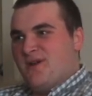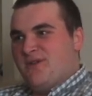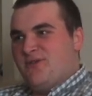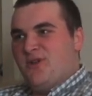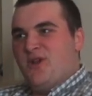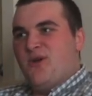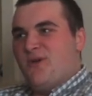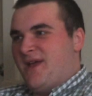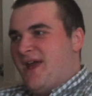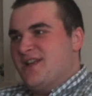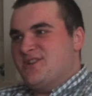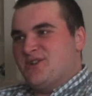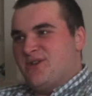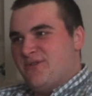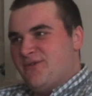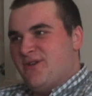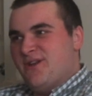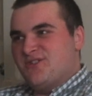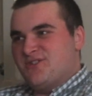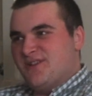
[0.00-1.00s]
If you don't catch any
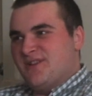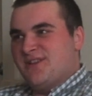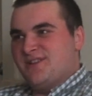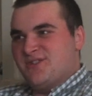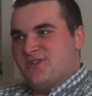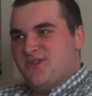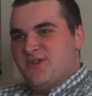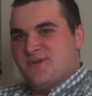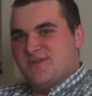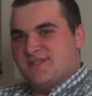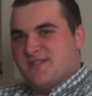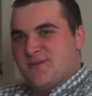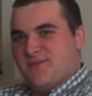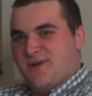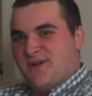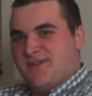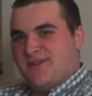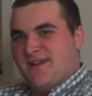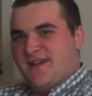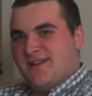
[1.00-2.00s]
fish, at least you're doing something
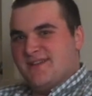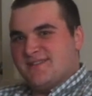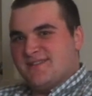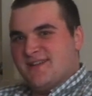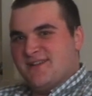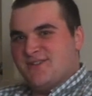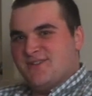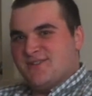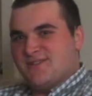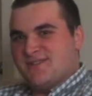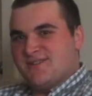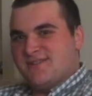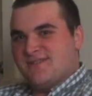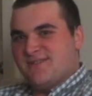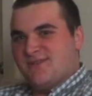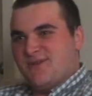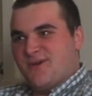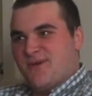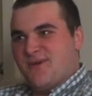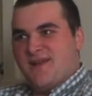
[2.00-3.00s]
all day instead of just
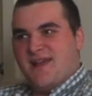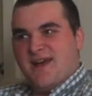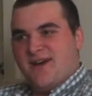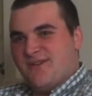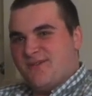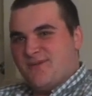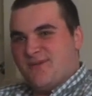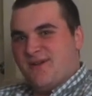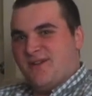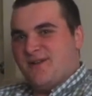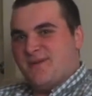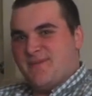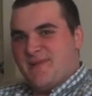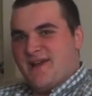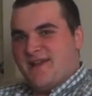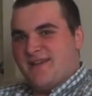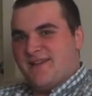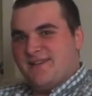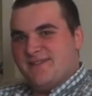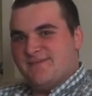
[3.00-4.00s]
throwing it out and reeling it
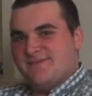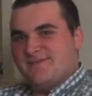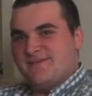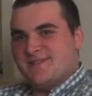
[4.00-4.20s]
back in.